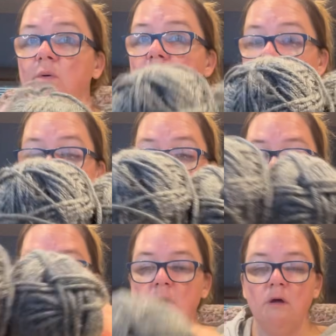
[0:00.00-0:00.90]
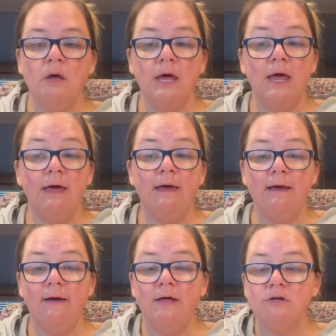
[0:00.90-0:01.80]
Heather.
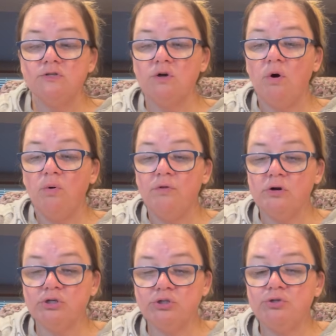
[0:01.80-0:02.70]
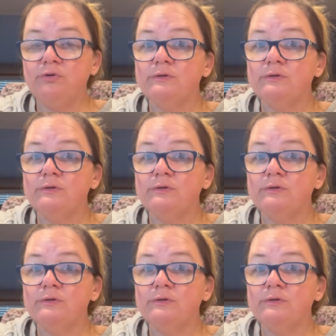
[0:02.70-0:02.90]
So there's 2